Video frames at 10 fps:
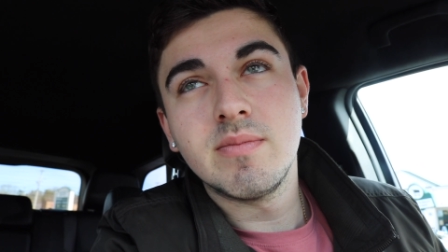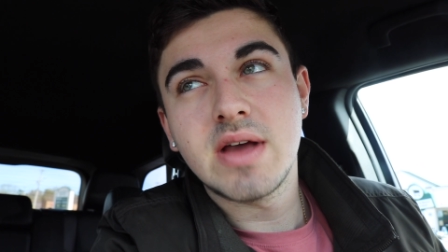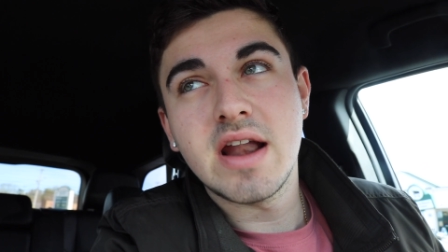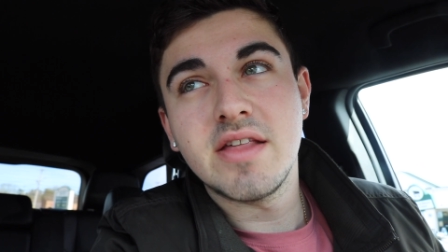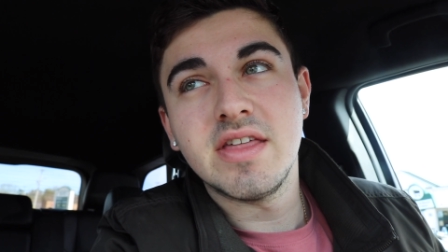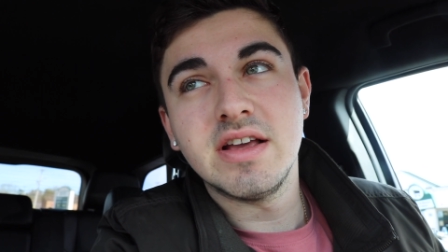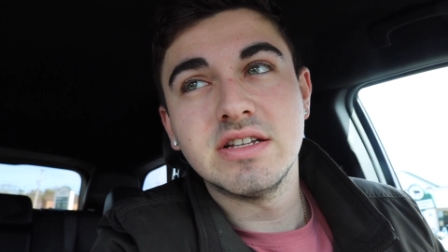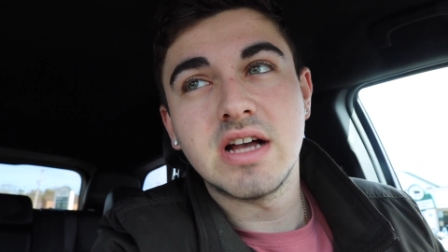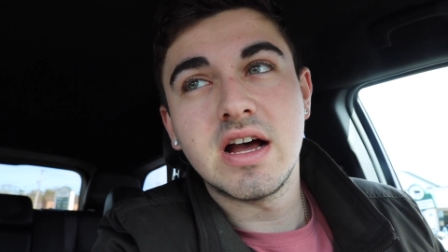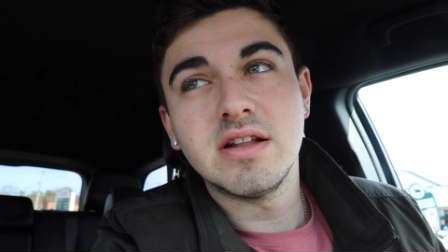kind of
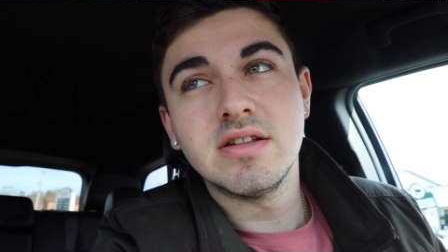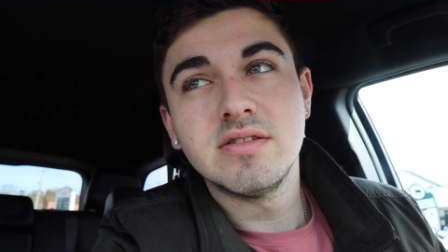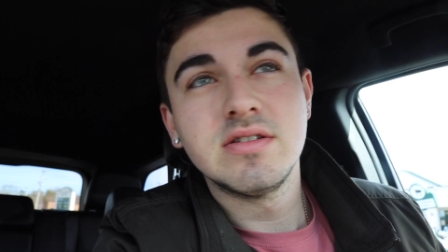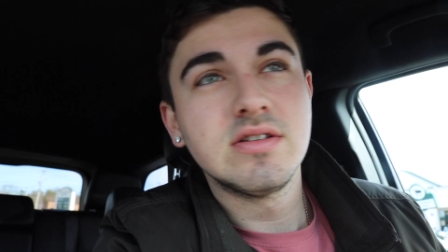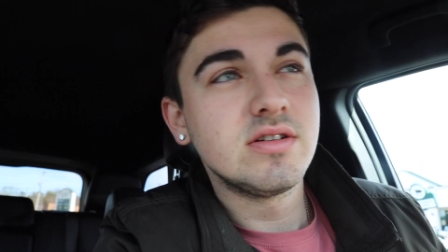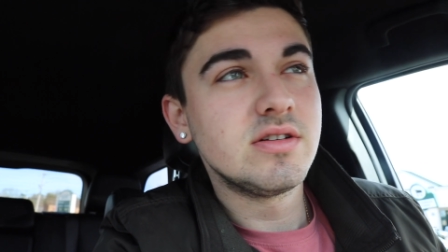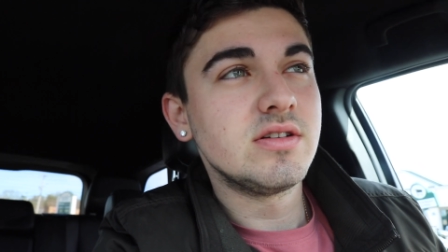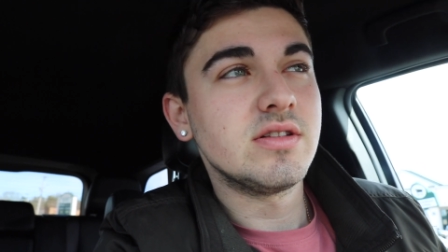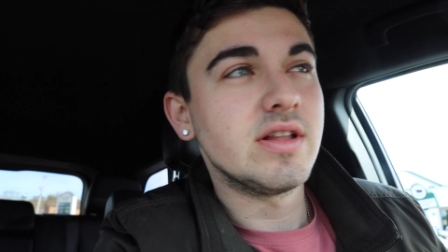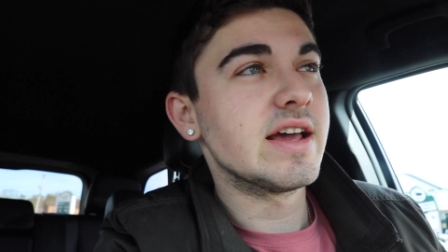things on
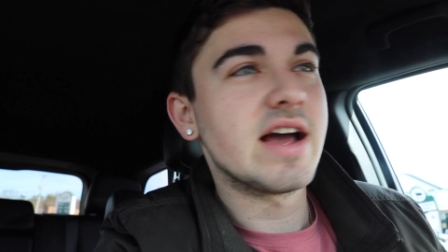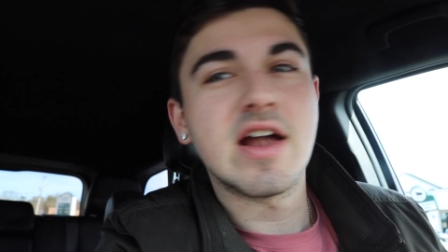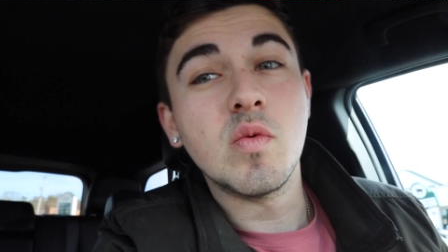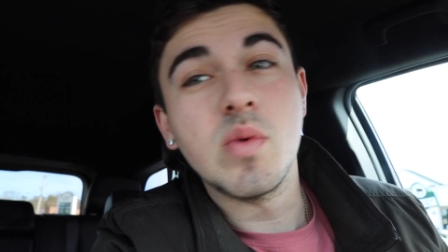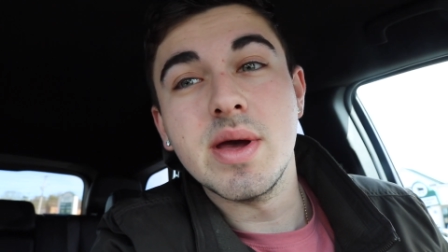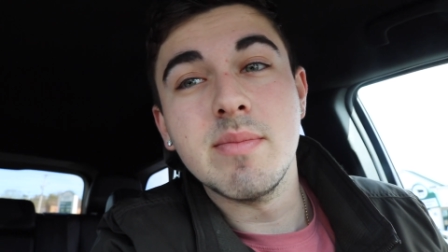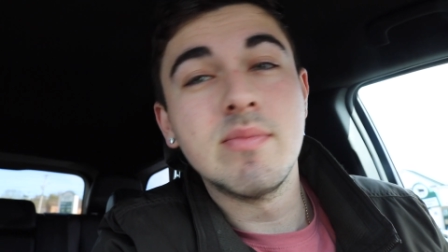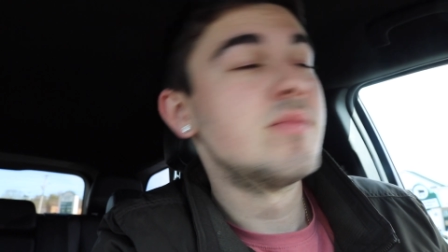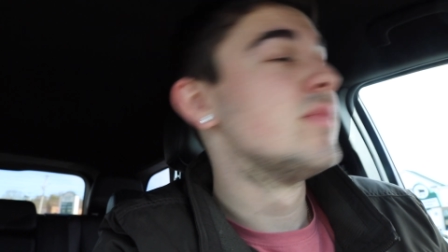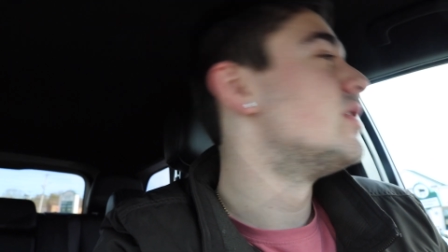like on a whim.